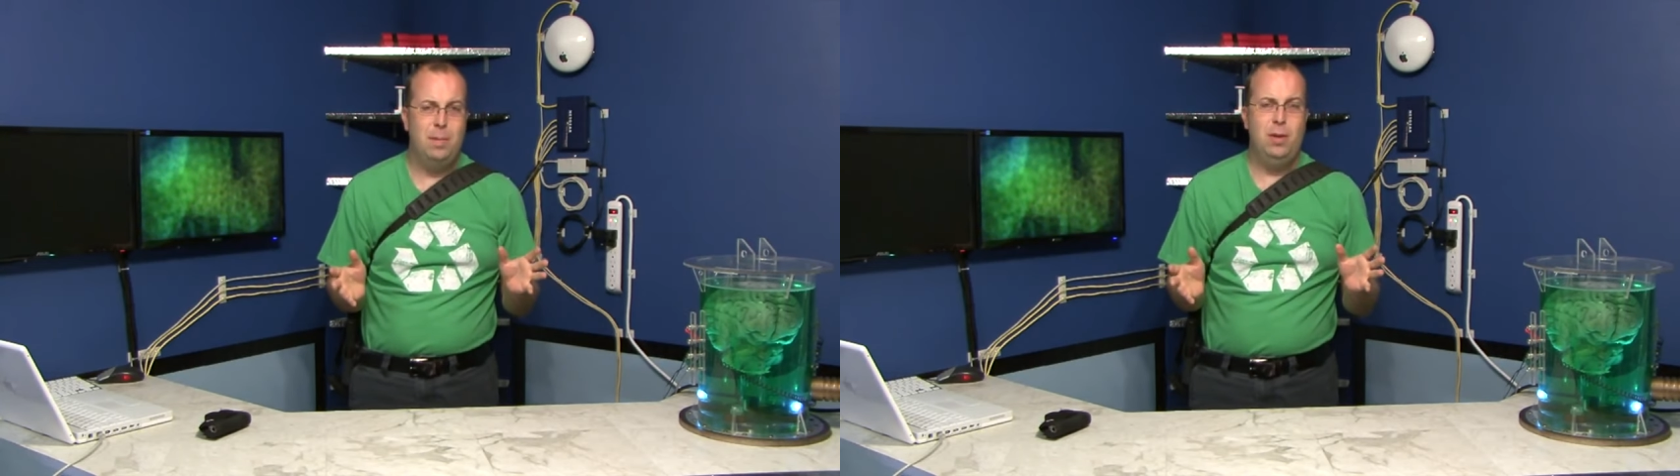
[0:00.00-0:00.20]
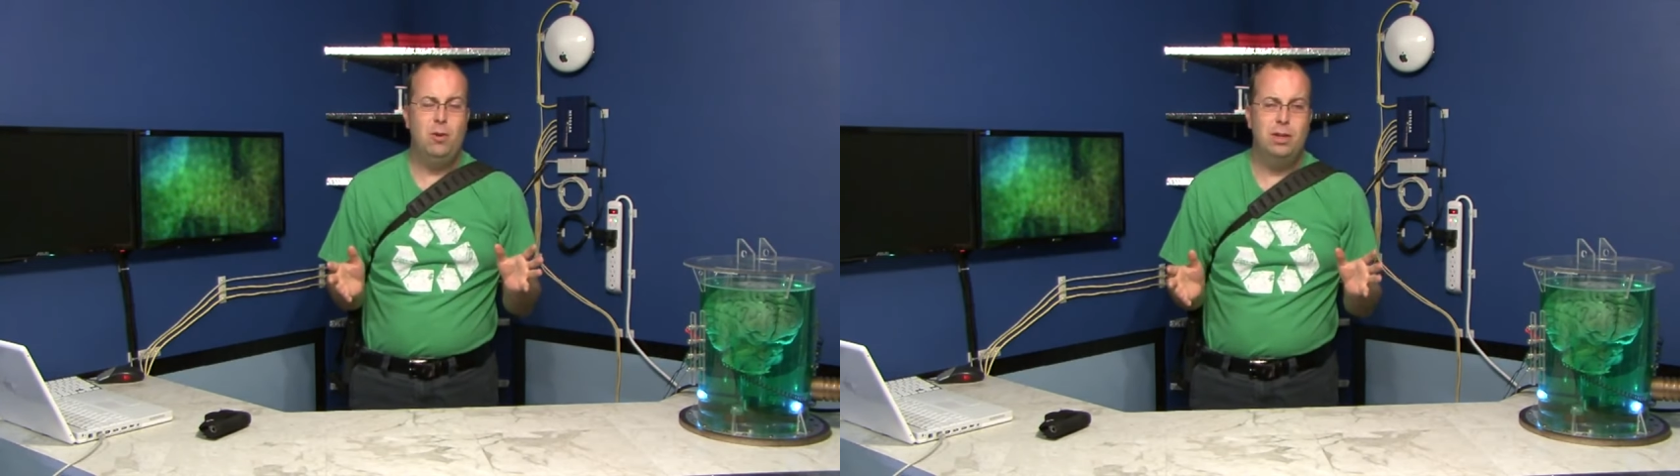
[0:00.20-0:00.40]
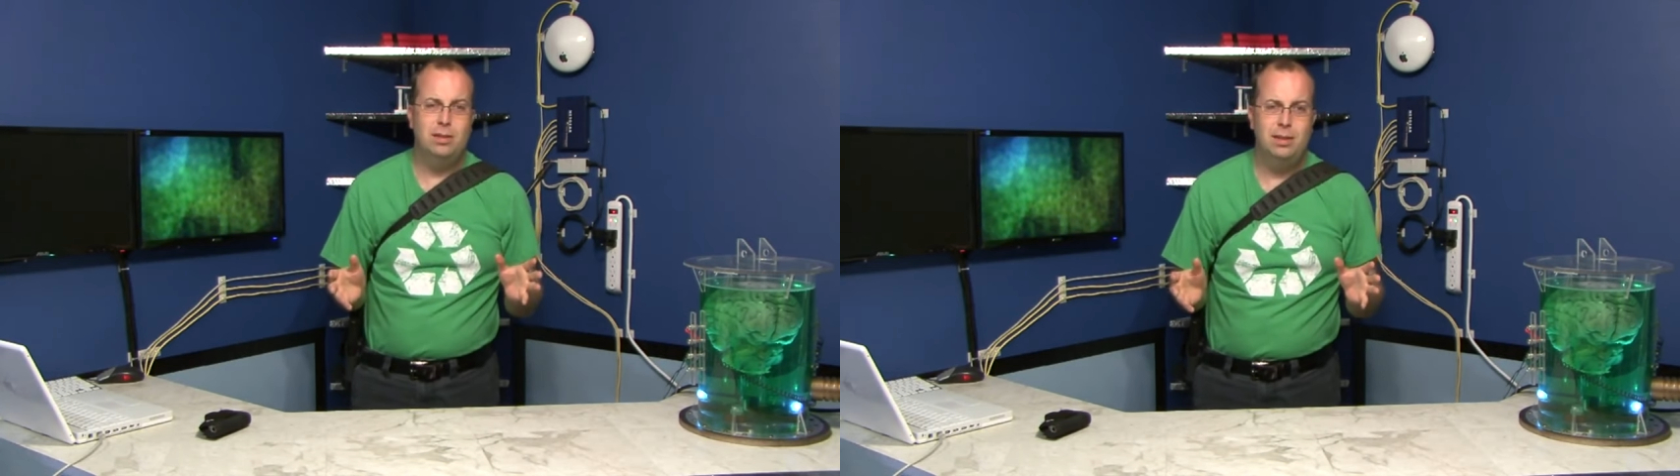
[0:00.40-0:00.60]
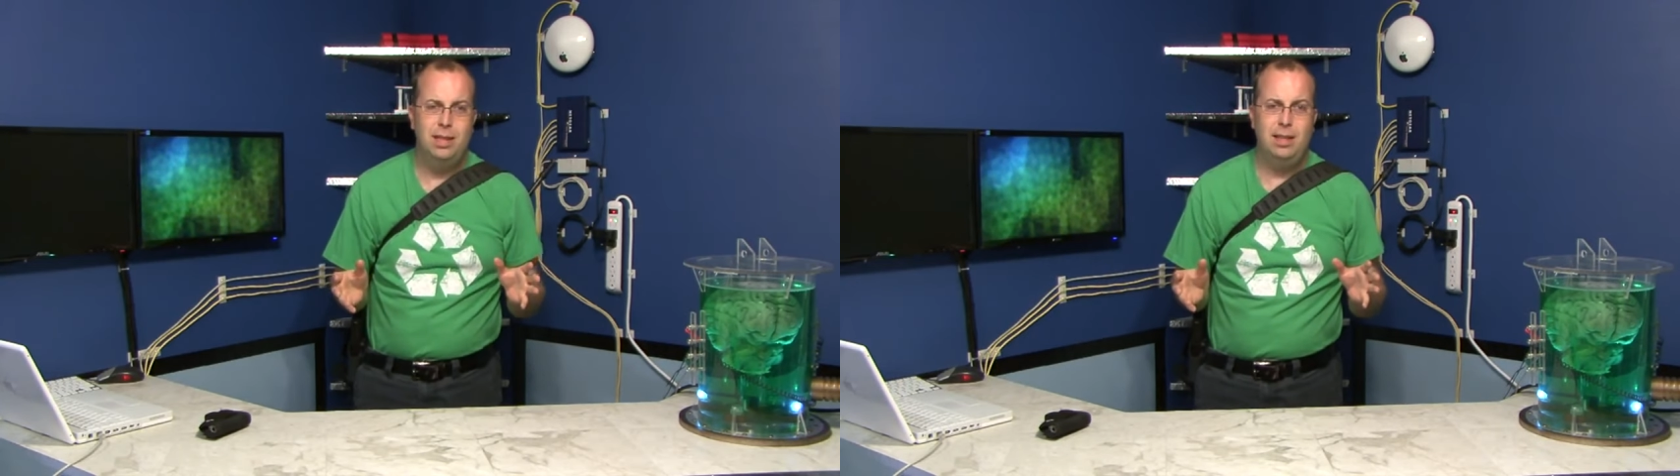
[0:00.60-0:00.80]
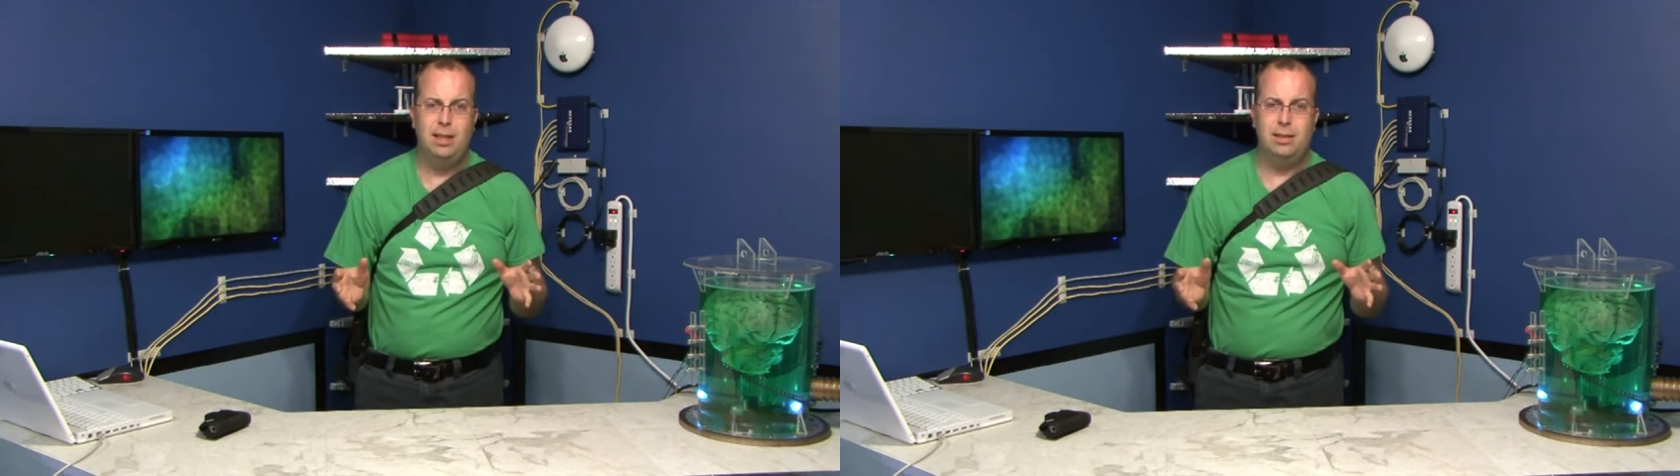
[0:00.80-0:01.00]
I mean, you could
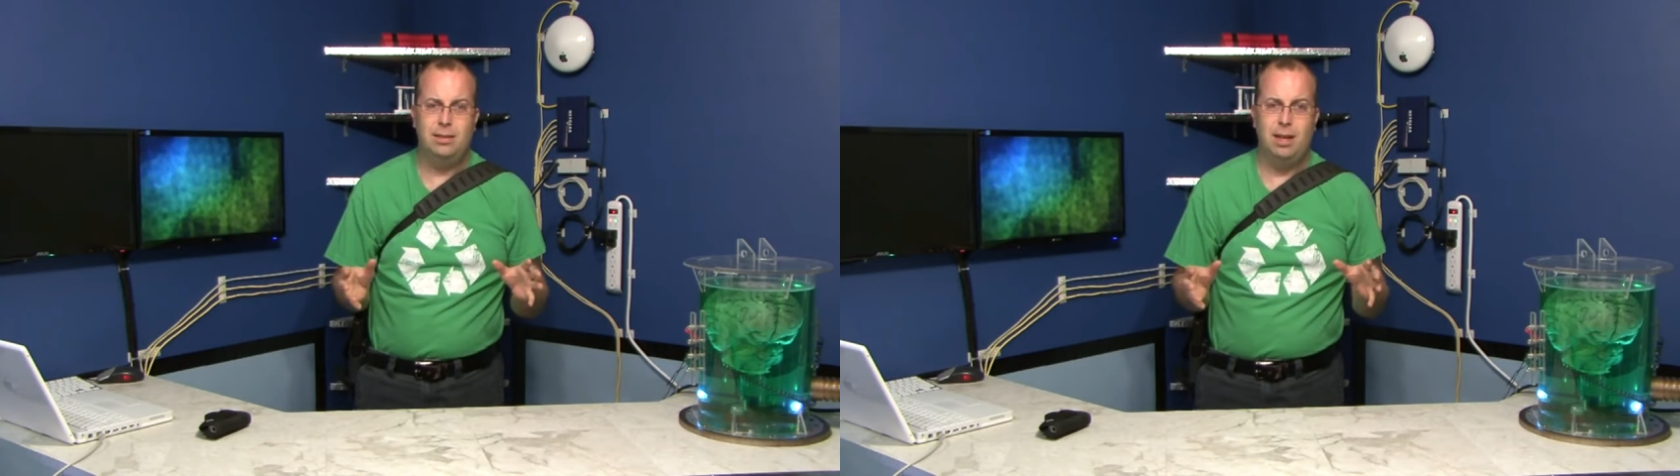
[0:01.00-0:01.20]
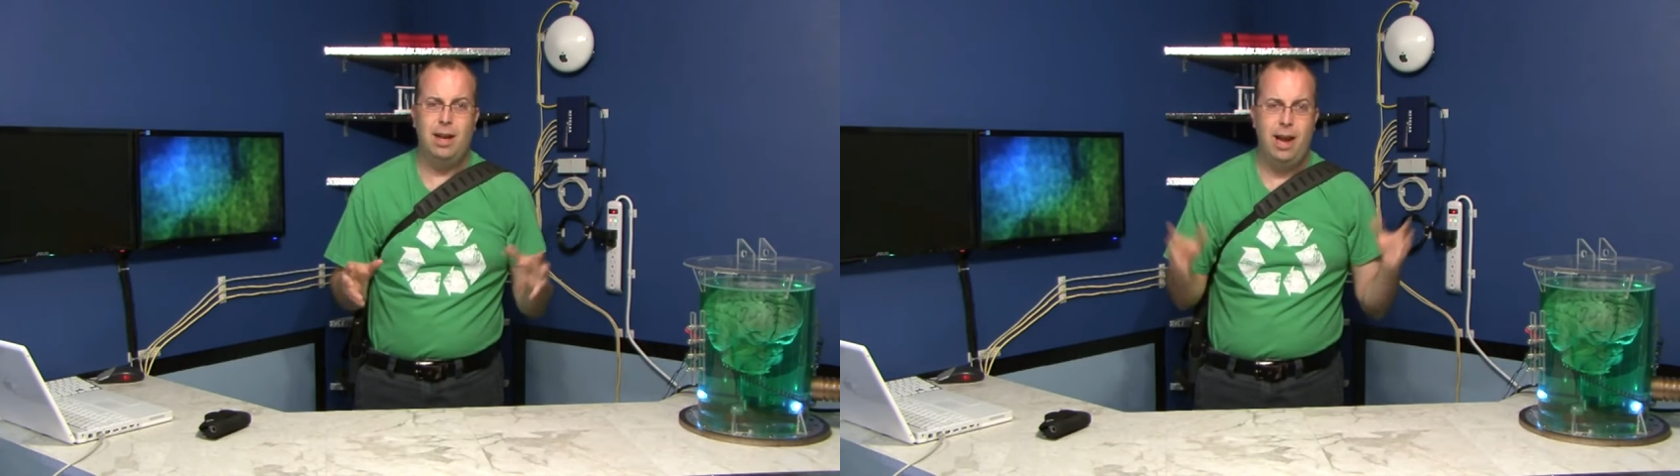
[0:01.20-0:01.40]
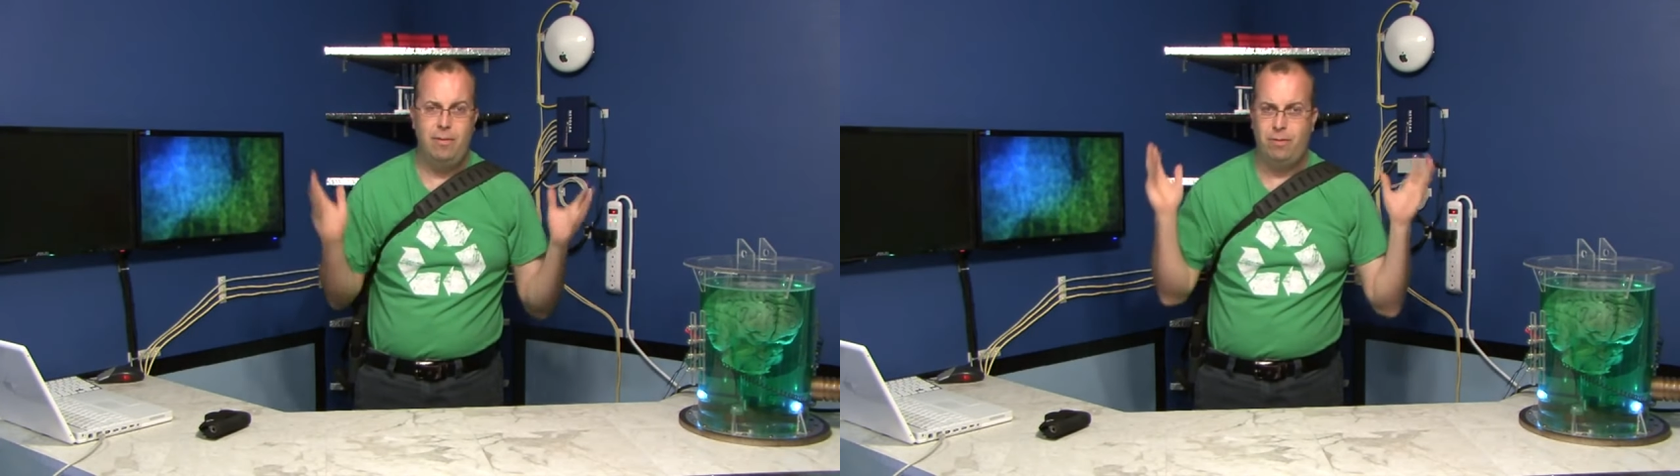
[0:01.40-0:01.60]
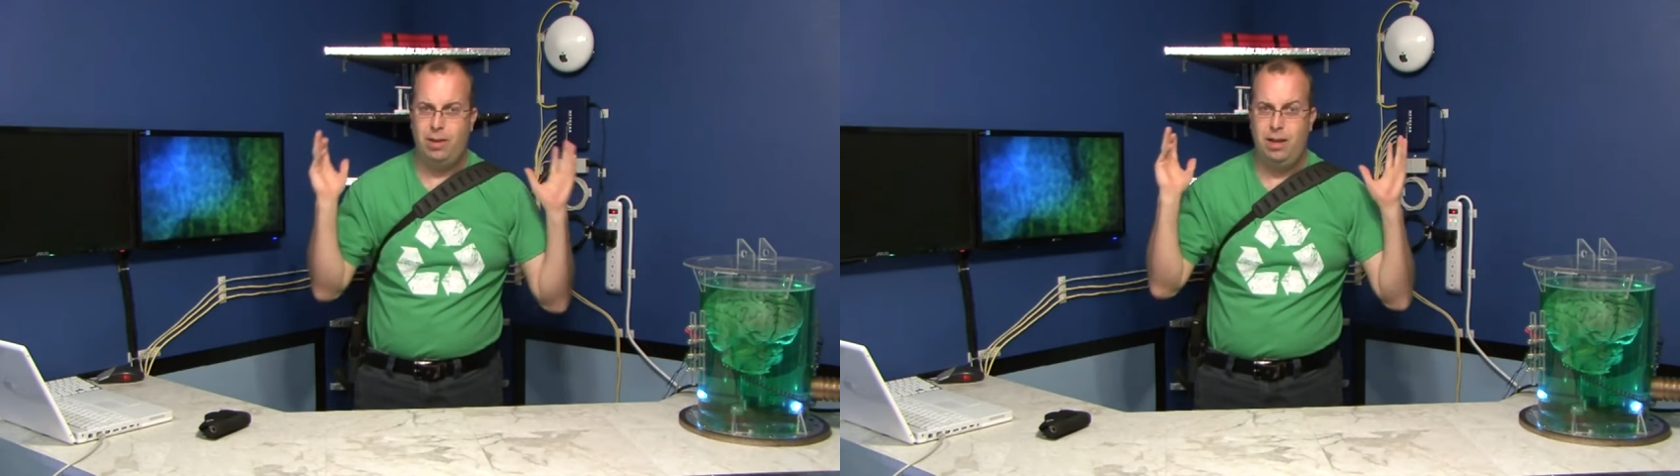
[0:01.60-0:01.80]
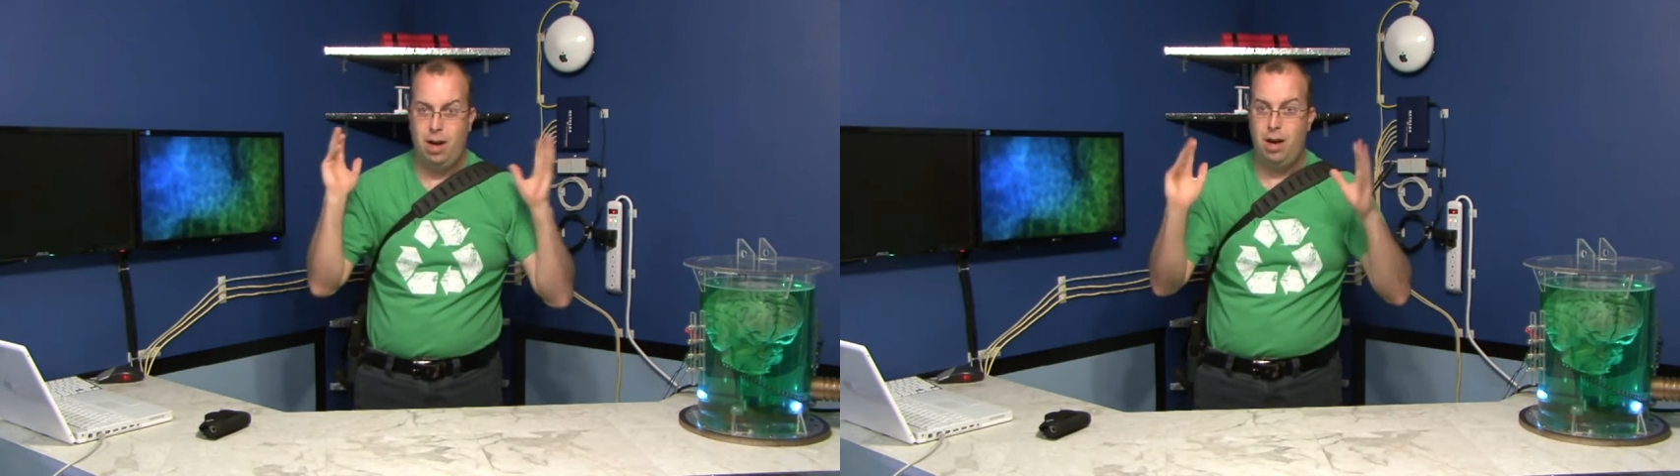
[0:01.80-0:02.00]
see that every